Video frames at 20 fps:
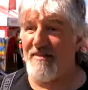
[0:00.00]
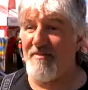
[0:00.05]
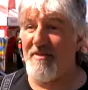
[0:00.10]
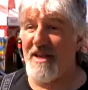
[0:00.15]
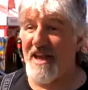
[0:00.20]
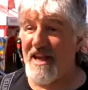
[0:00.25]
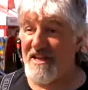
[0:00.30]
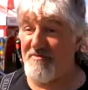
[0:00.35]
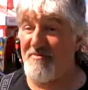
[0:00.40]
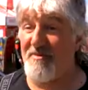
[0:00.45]
the
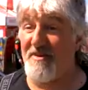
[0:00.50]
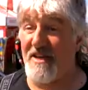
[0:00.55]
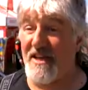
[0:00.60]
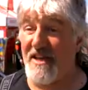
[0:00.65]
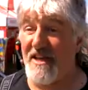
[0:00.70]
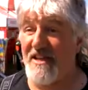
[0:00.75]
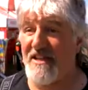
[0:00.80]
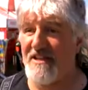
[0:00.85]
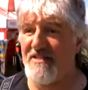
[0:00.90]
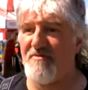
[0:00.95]

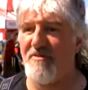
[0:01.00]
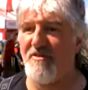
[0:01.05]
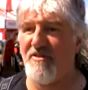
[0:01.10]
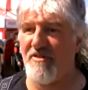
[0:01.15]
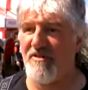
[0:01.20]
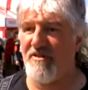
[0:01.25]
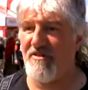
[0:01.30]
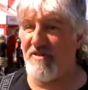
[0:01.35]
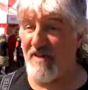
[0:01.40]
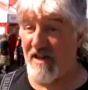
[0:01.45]
BSB is
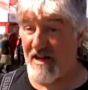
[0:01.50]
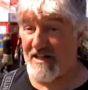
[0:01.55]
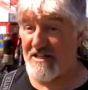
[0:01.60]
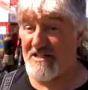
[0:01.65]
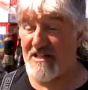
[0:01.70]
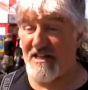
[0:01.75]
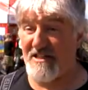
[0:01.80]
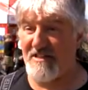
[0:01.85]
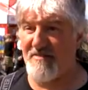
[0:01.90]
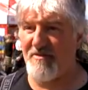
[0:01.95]
more
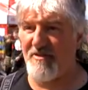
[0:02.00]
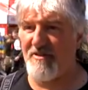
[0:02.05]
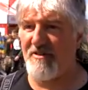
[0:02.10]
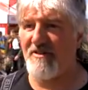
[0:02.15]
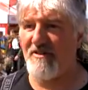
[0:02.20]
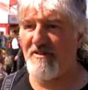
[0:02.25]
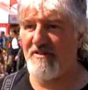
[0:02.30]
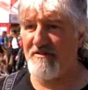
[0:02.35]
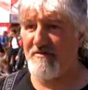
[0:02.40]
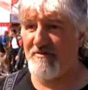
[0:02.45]
accessible
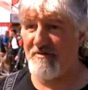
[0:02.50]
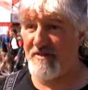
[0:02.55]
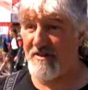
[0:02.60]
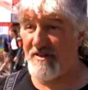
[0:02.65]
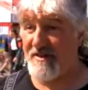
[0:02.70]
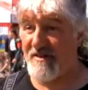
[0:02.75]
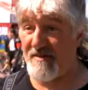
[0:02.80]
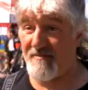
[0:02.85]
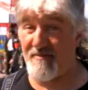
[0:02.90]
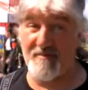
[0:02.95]
with
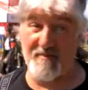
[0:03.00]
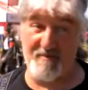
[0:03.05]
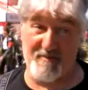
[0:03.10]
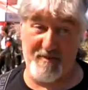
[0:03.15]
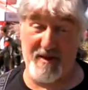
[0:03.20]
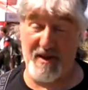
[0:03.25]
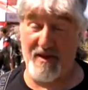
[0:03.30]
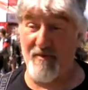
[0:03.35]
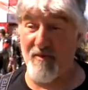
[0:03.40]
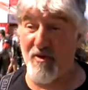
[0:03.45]
the
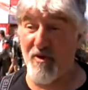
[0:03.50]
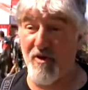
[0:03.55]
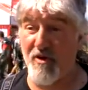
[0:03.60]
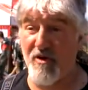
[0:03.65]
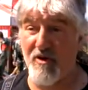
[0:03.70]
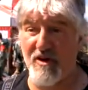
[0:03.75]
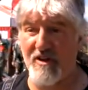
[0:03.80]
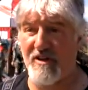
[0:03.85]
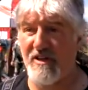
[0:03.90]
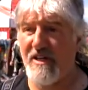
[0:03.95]
pit
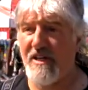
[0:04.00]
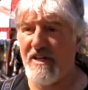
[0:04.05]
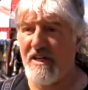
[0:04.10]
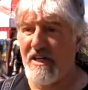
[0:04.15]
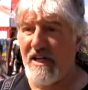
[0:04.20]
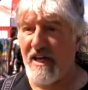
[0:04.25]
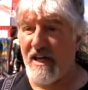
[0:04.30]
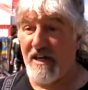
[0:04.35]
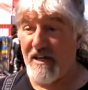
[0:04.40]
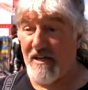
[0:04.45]
walk
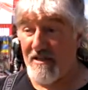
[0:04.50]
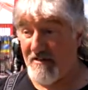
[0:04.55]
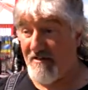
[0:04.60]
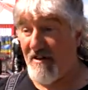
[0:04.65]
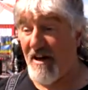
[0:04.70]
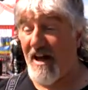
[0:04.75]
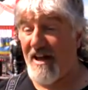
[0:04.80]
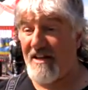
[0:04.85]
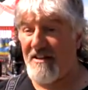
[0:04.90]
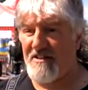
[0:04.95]
uh, the
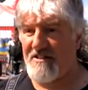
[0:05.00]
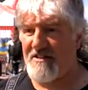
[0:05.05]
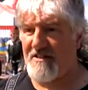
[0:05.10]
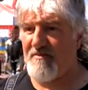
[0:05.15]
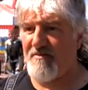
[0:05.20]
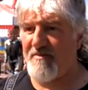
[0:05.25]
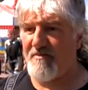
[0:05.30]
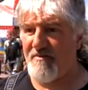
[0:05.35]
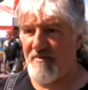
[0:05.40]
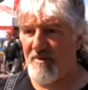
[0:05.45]
riders are
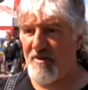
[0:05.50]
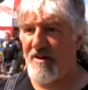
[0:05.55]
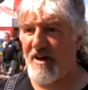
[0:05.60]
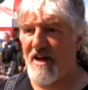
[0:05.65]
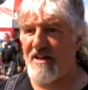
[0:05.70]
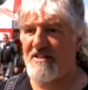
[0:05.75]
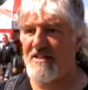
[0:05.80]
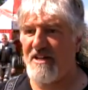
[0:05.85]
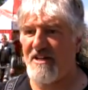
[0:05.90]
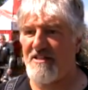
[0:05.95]
more
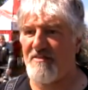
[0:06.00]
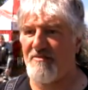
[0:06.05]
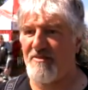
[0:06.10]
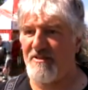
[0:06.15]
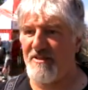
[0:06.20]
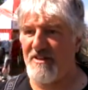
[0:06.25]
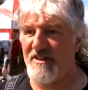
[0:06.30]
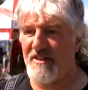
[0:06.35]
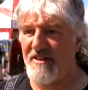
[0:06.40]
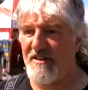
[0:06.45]
accessible
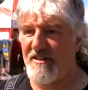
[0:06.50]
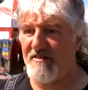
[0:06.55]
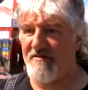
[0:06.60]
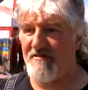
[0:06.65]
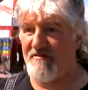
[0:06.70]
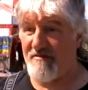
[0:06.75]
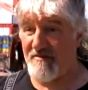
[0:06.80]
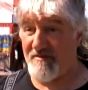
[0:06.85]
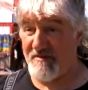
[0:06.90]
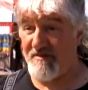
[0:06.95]
than
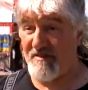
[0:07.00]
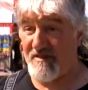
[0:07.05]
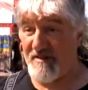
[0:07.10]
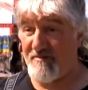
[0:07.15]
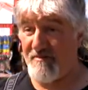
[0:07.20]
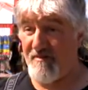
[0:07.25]
the, the